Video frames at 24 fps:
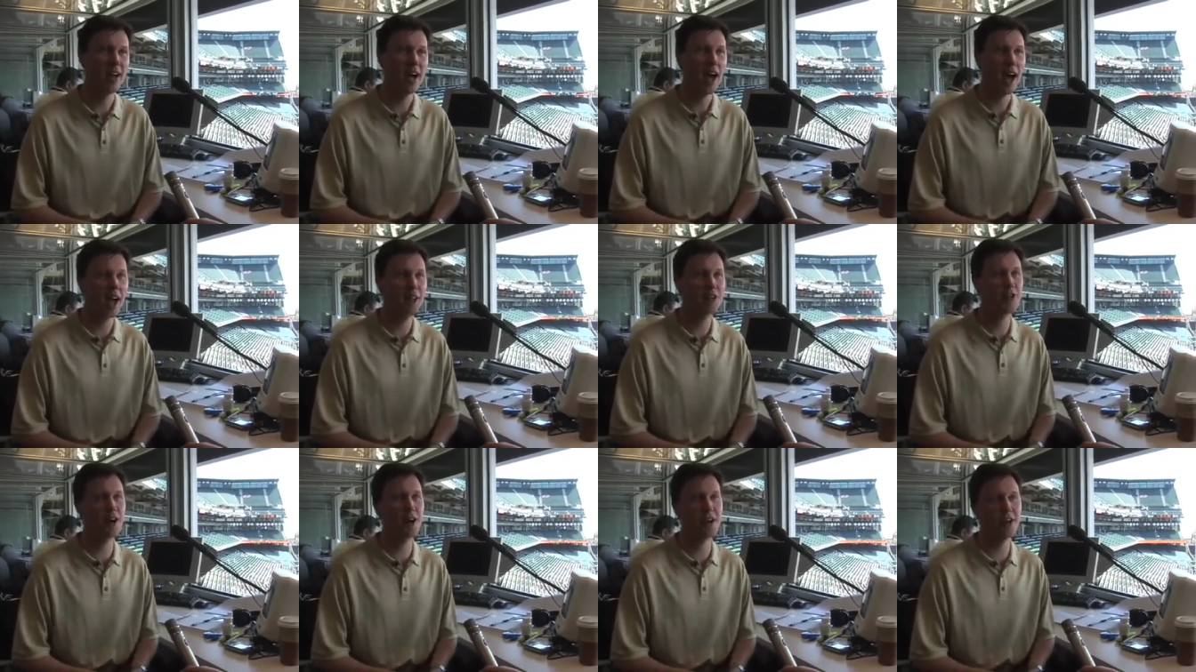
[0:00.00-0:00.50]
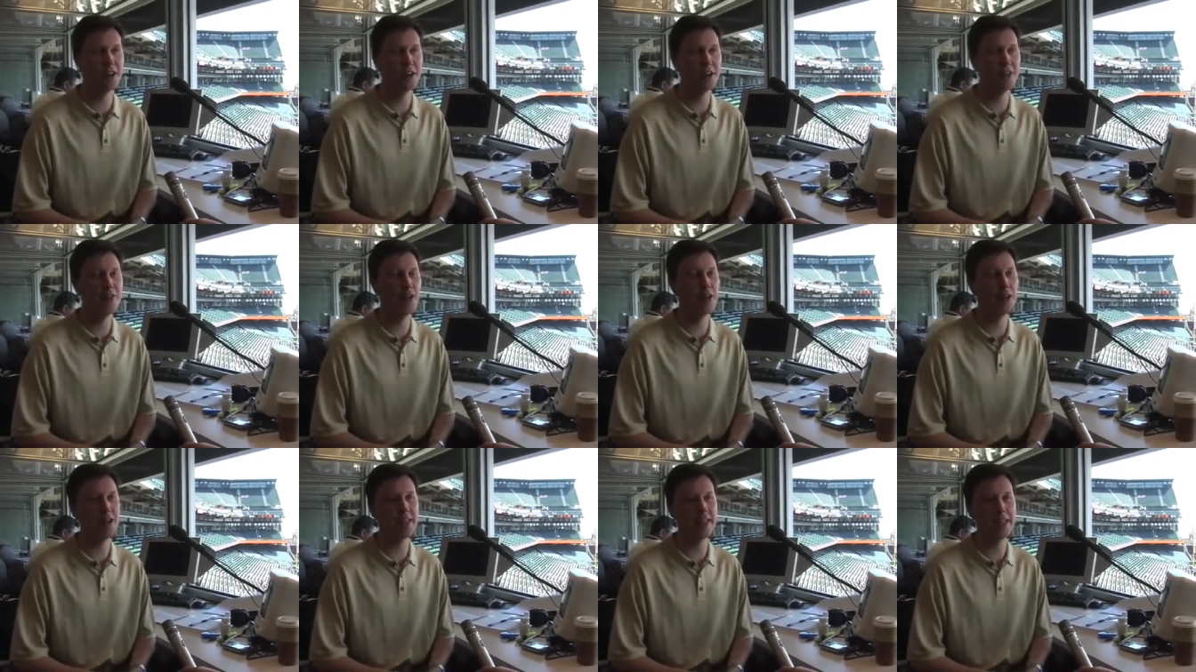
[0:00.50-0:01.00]
I try to
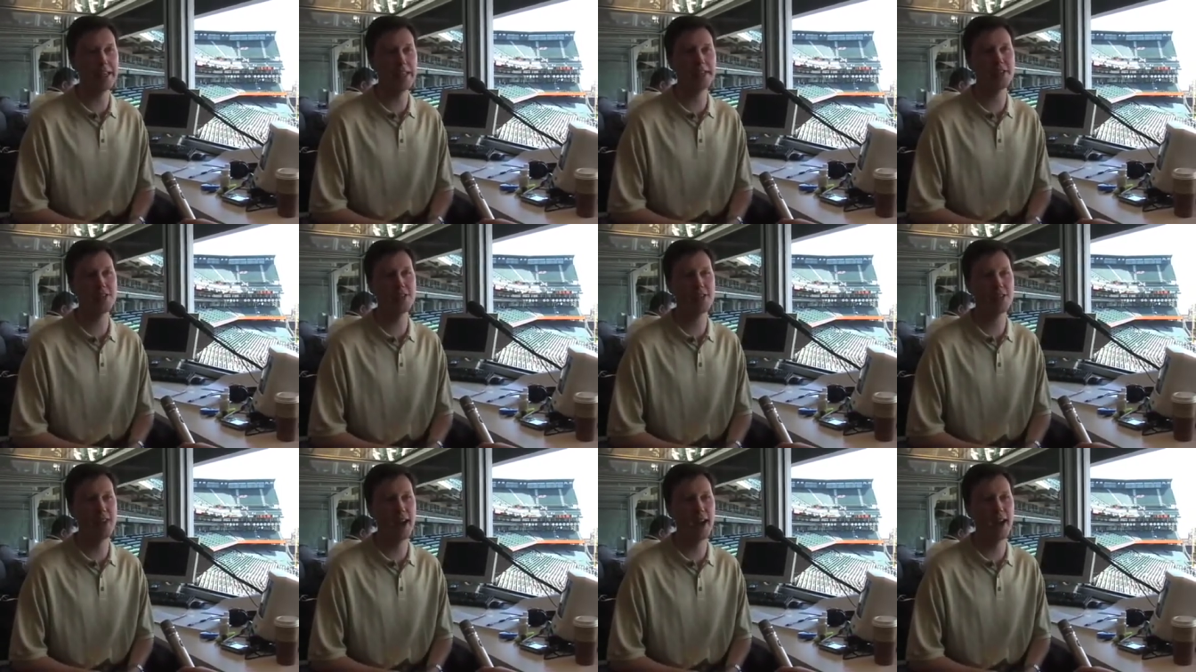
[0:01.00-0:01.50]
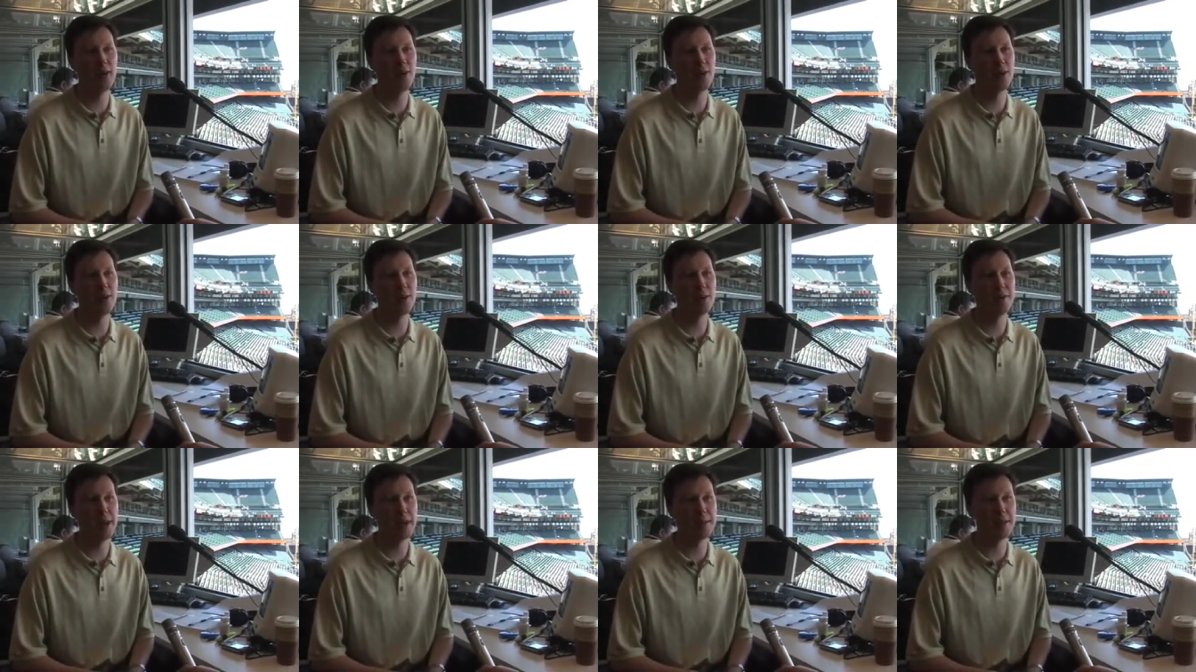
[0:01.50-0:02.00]
devote at least an
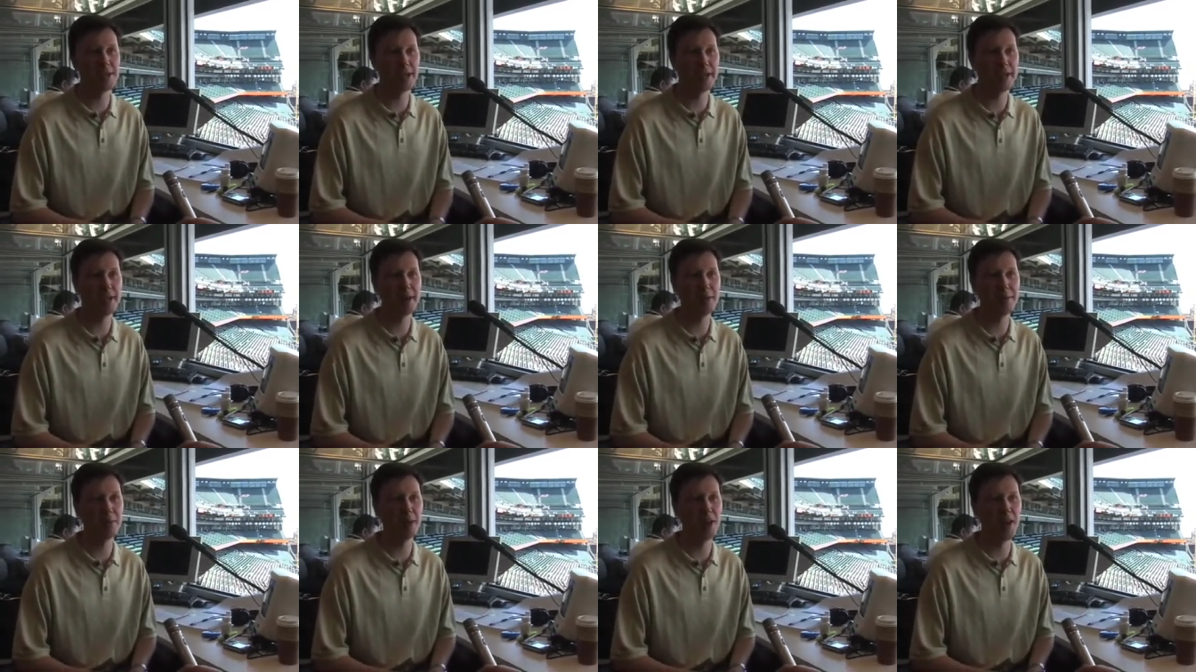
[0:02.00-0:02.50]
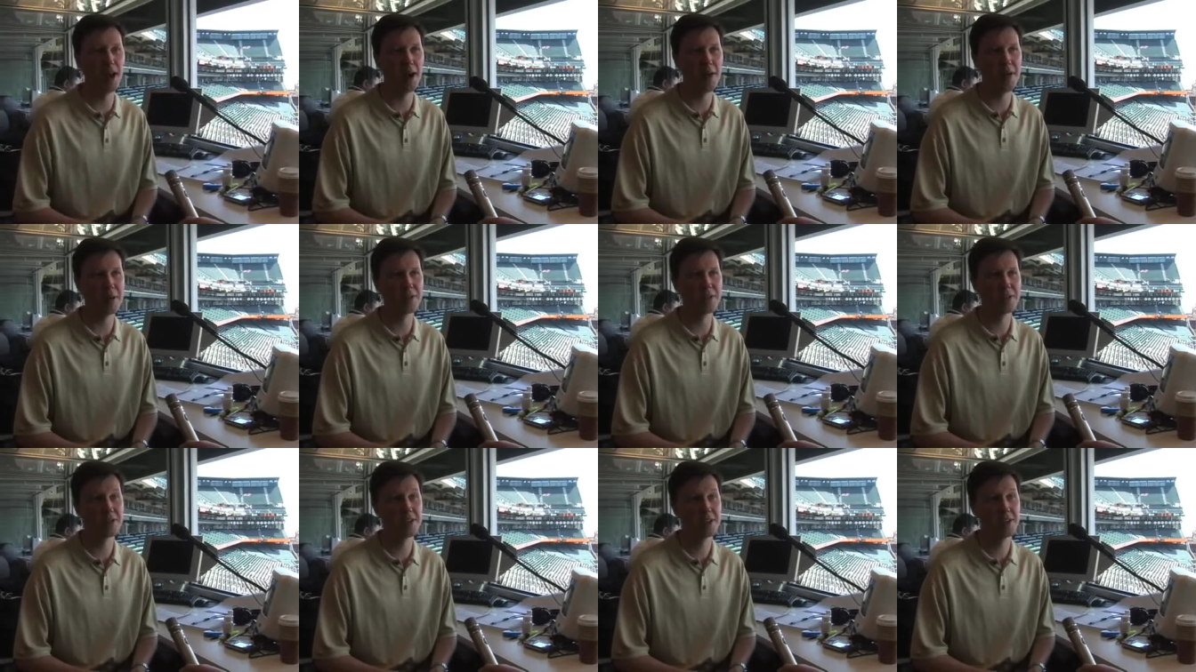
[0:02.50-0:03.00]
hour, maybe a couple
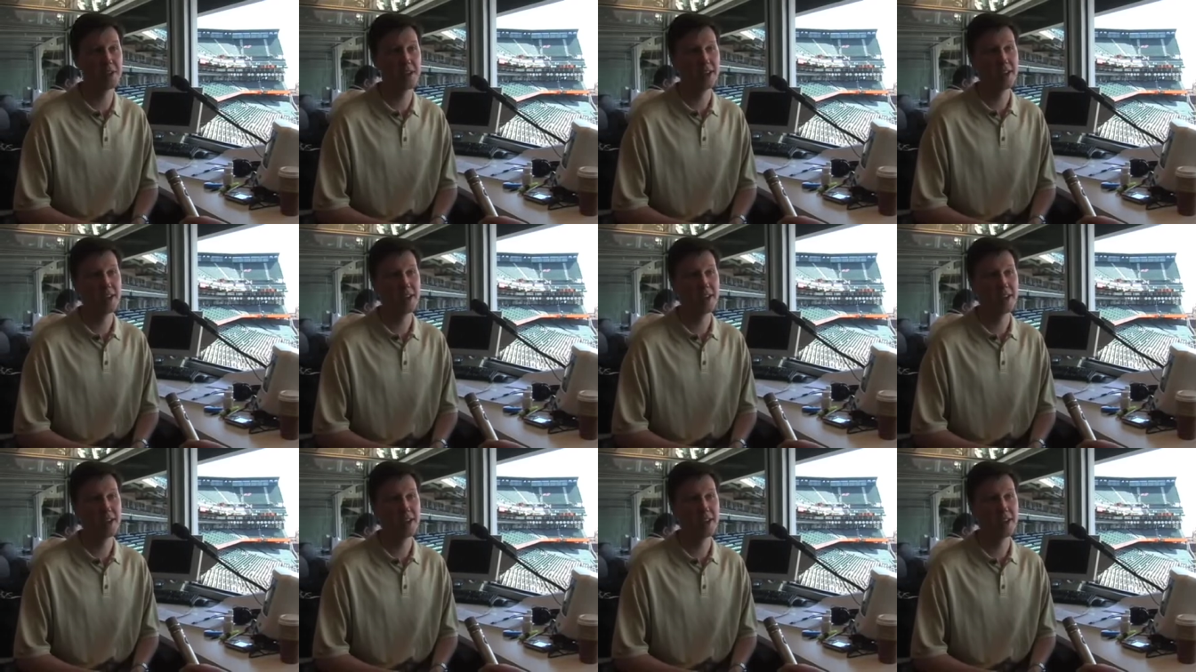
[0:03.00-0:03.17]
hours.